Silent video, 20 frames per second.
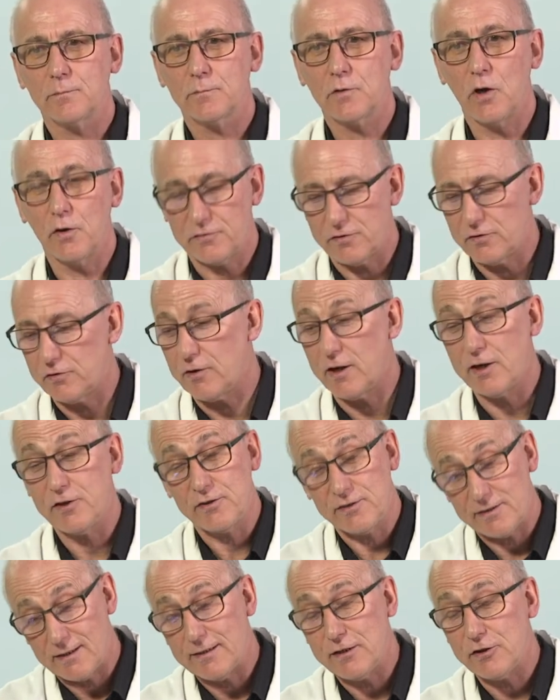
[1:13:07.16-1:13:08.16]

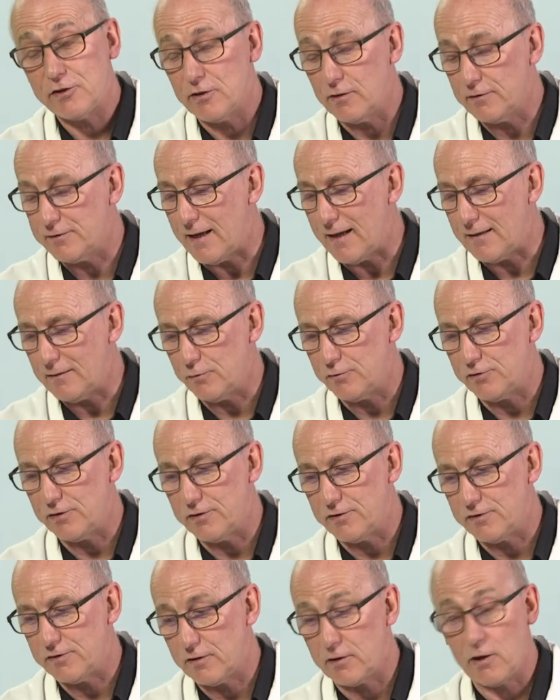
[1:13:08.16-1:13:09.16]
concentrations, additional
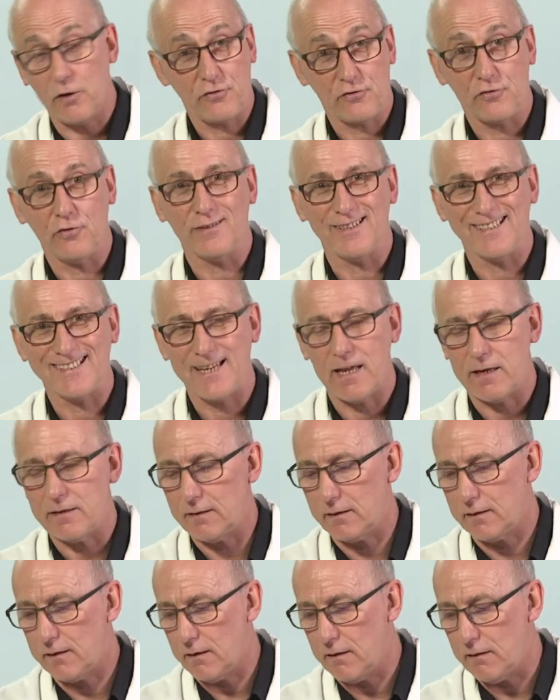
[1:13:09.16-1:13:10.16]
dilutions to construct the
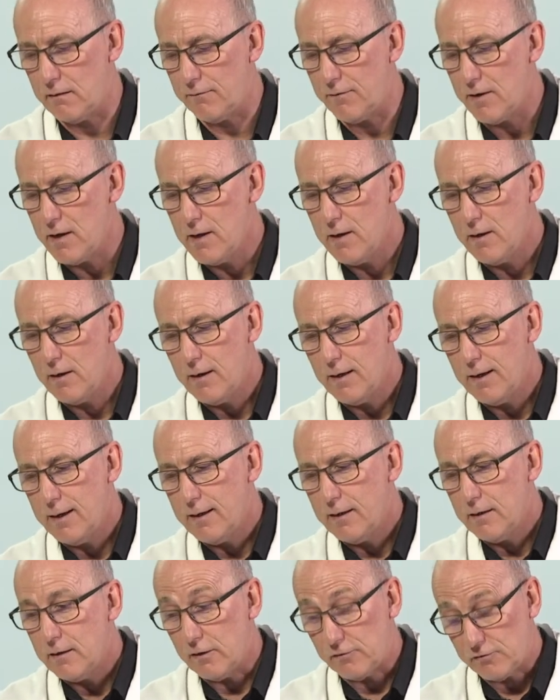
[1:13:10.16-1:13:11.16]
standard curve.
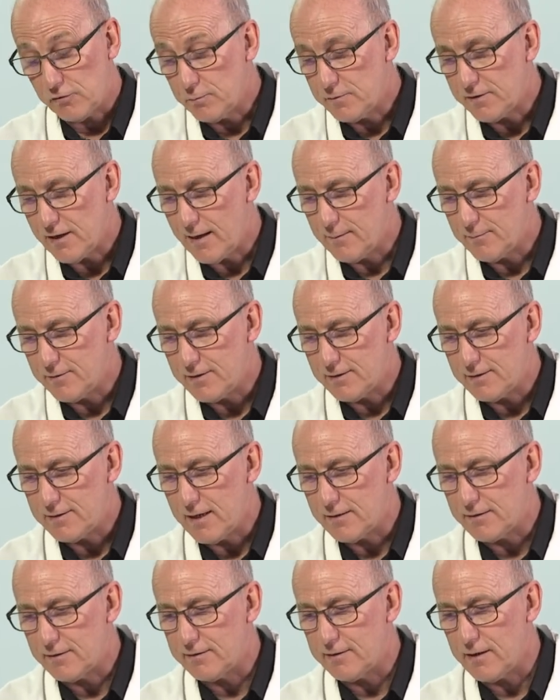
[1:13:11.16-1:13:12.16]
And sometimes it's
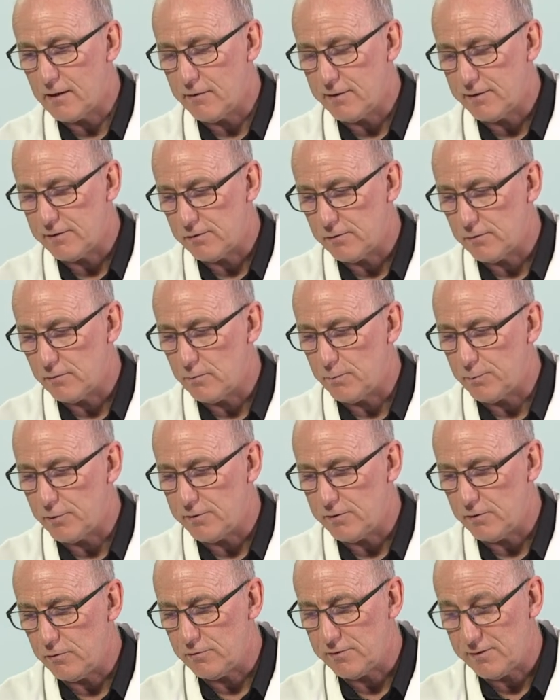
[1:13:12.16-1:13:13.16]
necessary to
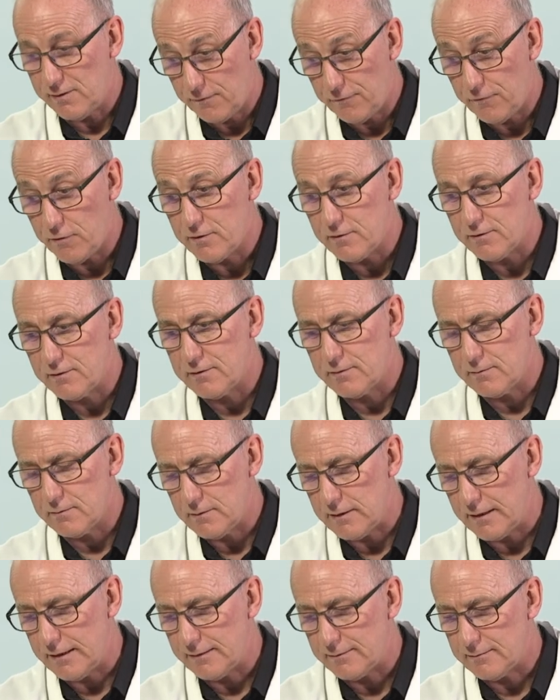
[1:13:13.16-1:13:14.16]
produce different
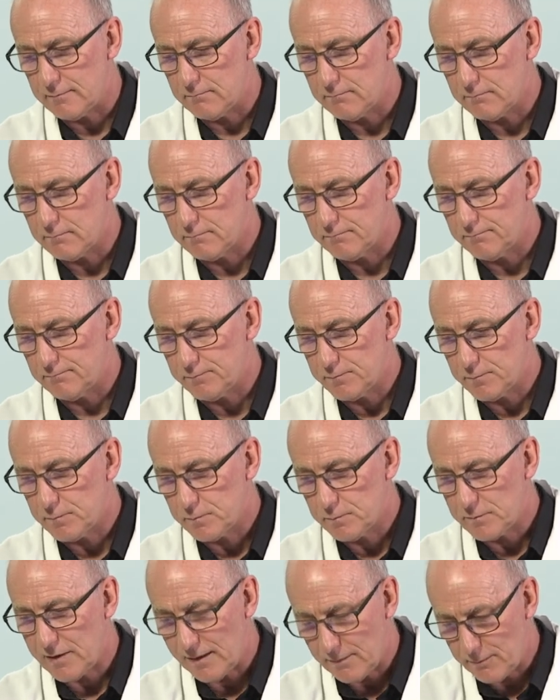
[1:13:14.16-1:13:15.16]

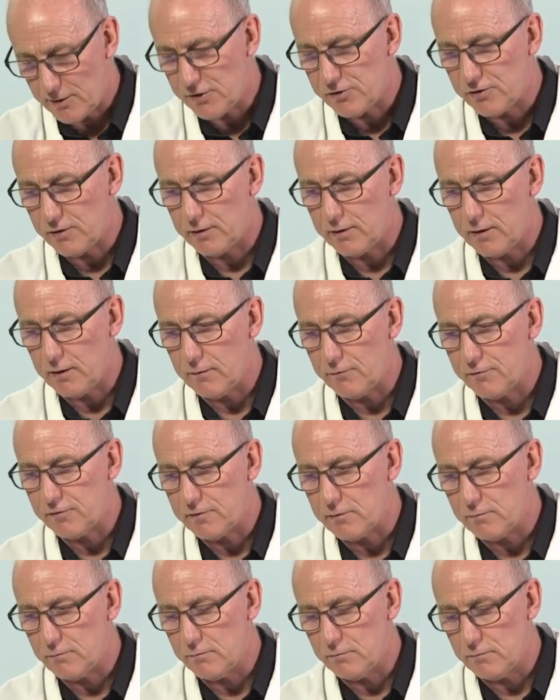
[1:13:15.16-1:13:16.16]
calibration curves
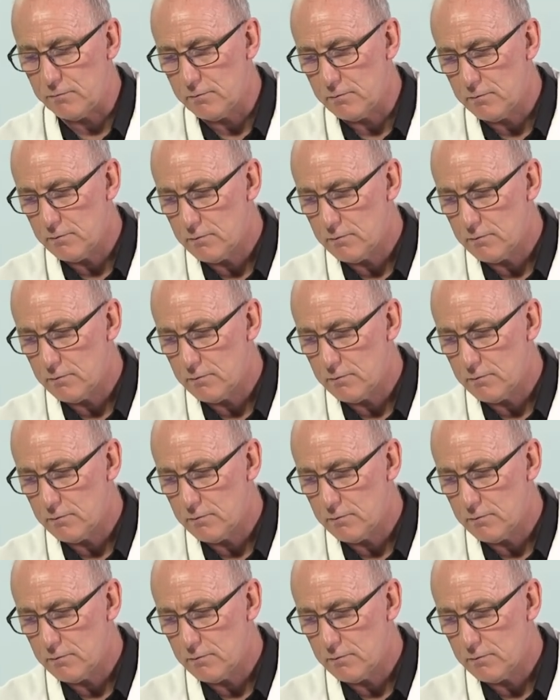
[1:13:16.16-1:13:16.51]
to